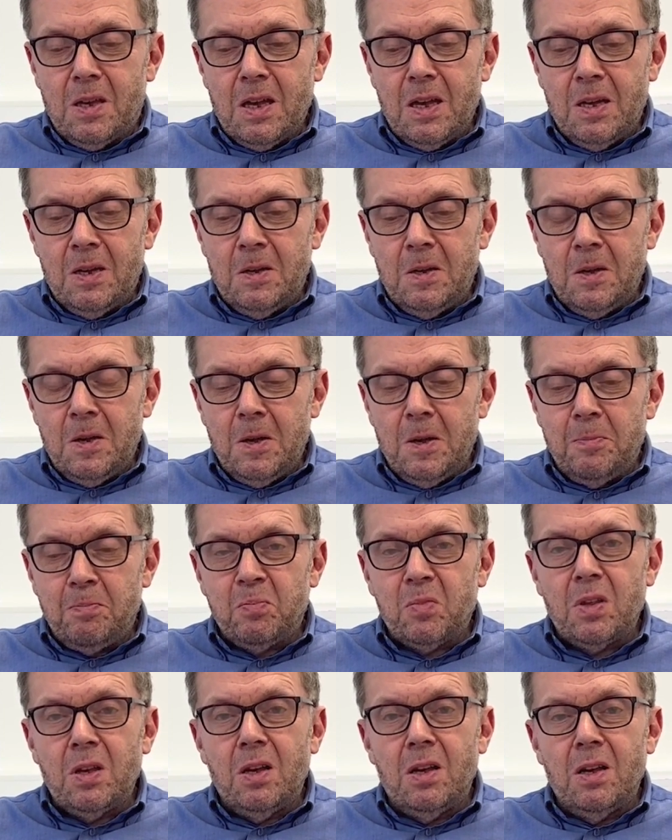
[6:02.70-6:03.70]
can
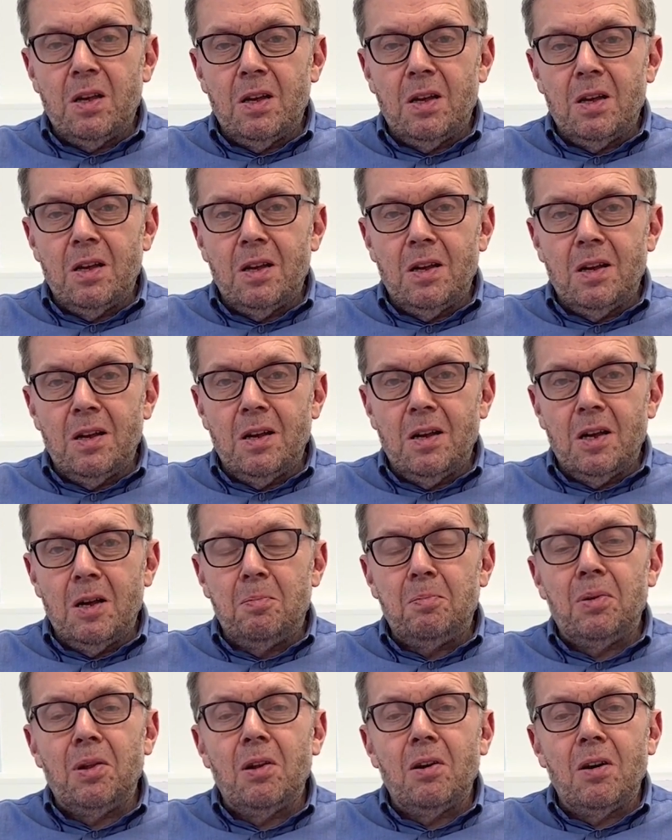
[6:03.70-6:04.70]

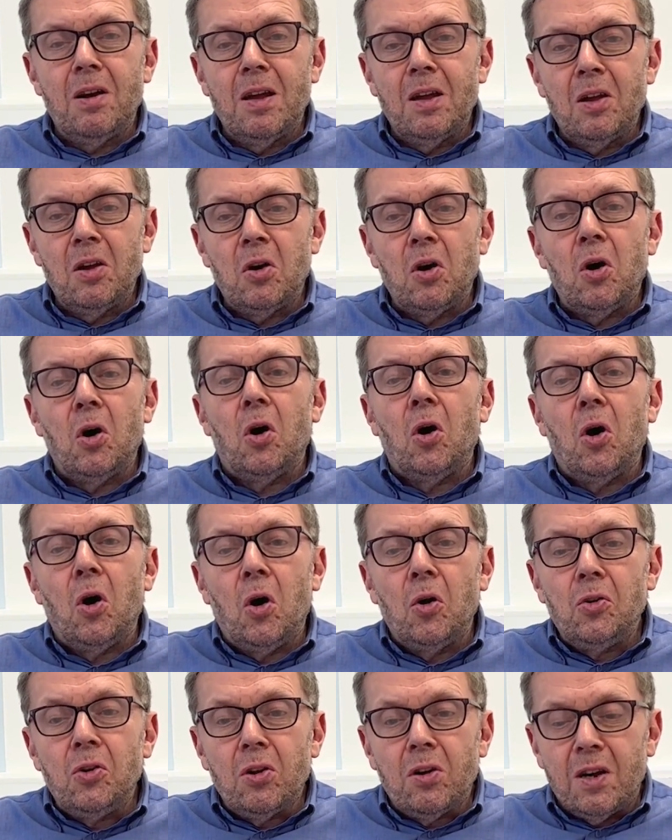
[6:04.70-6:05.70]
apply
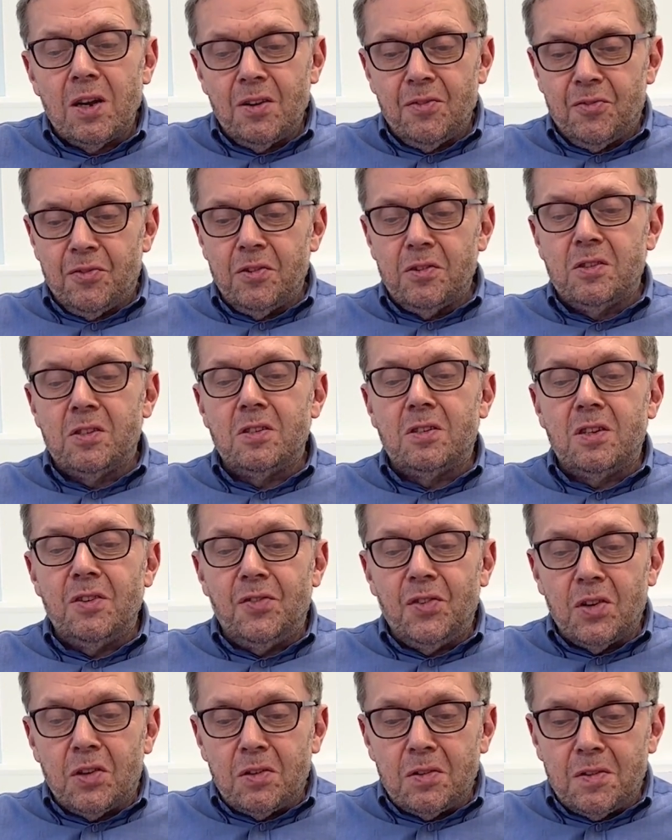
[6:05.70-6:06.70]
online for a
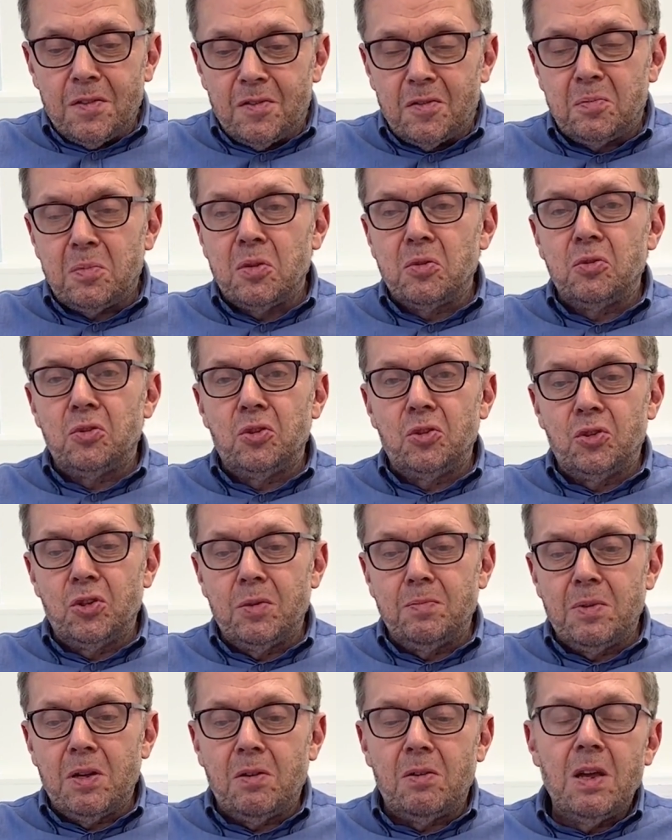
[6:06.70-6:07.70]
certificate of
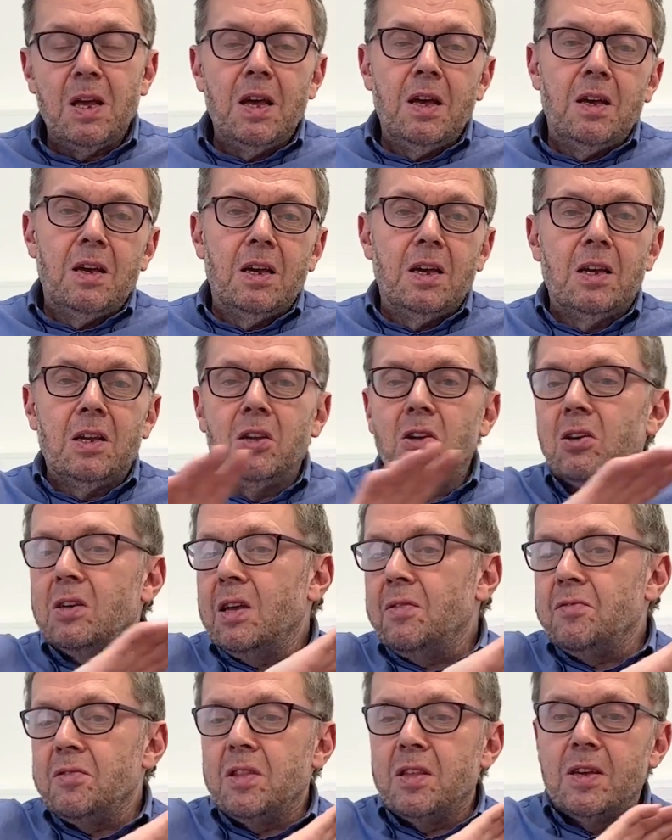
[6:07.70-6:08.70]
sponsorship. Now, like
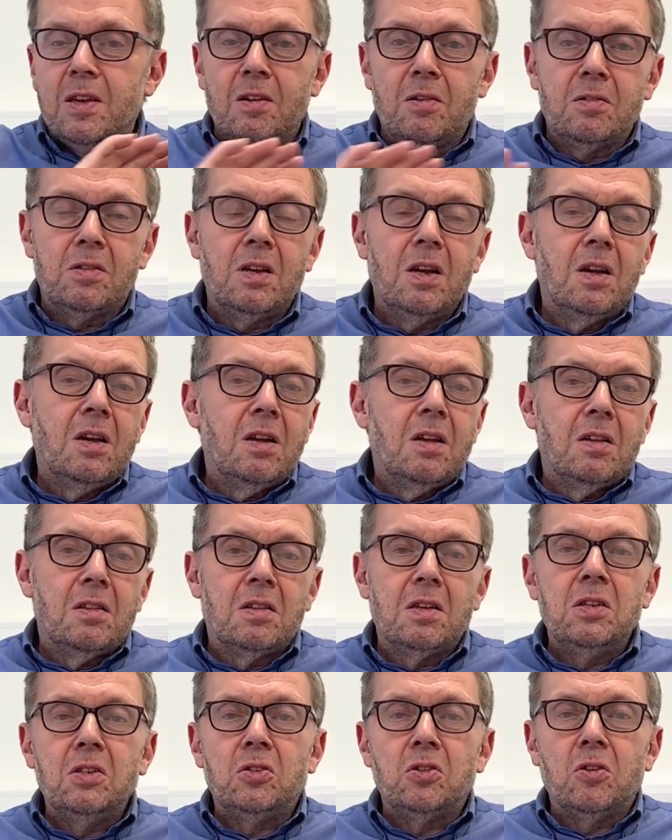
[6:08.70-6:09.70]
everything else,
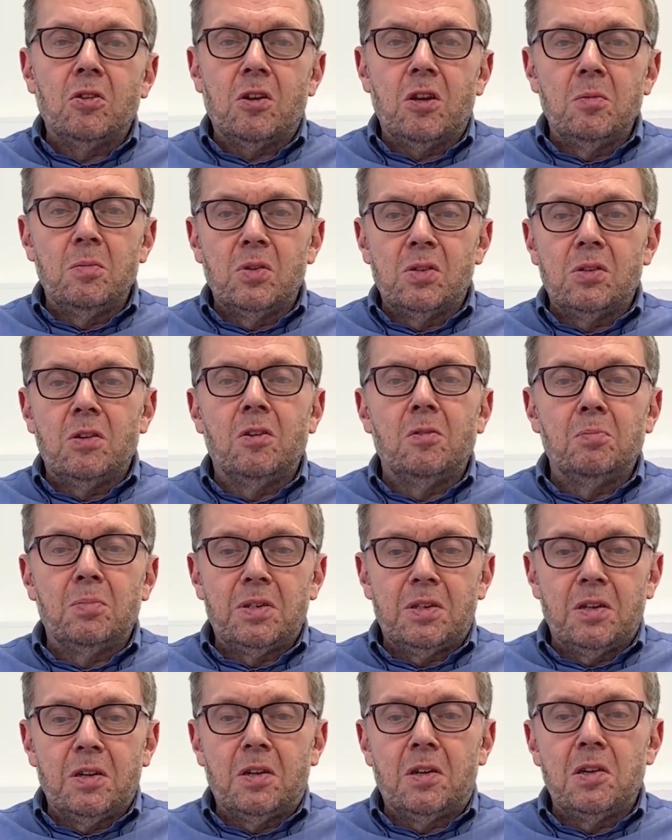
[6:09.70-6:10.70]
these documents aren't
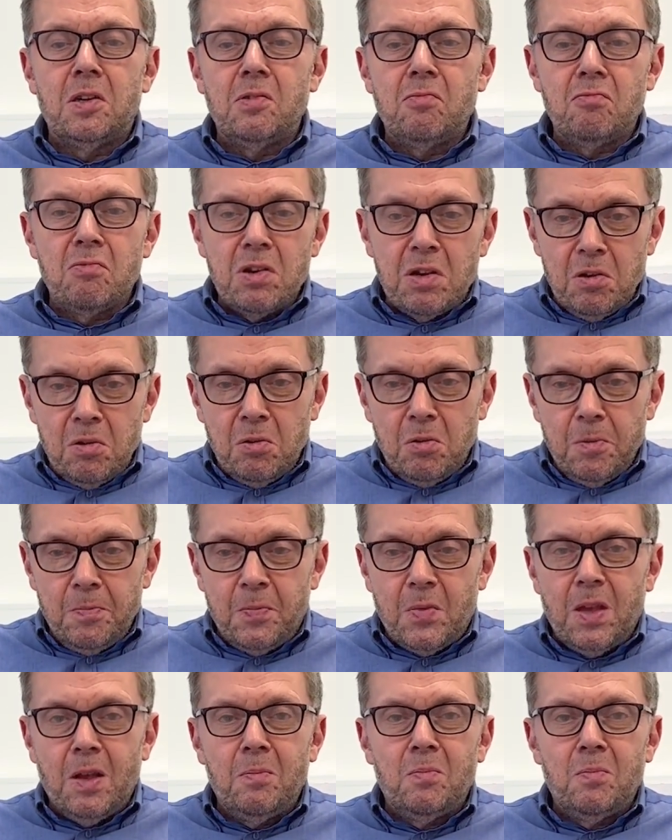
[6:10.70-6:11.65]
particularly real.